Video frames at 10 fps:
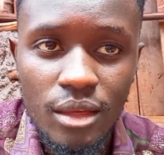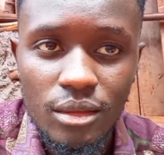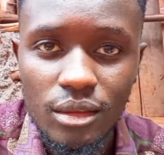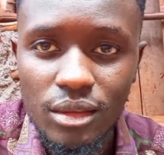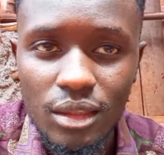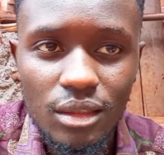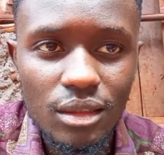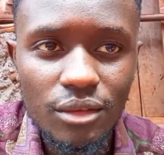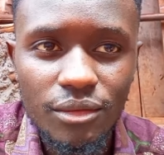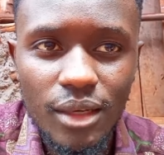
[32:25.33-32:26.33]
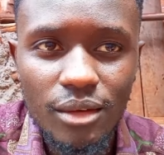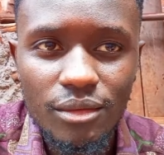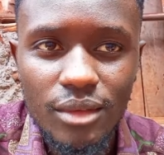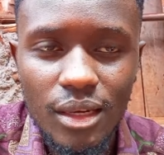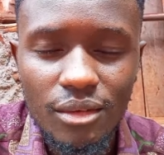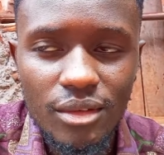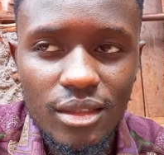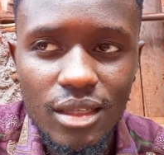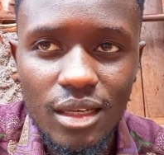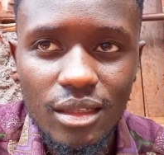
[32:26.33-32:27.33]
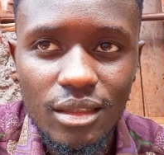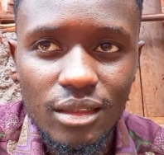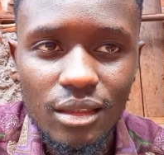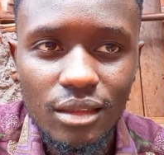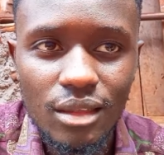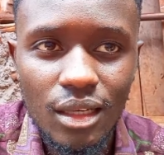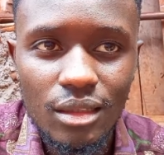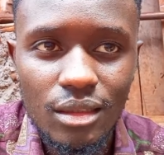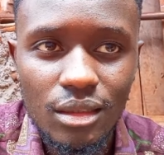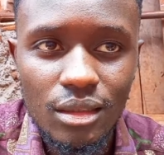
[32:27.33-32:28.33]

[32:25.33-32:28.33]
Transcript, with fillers: so he said if I've, i have not done anything that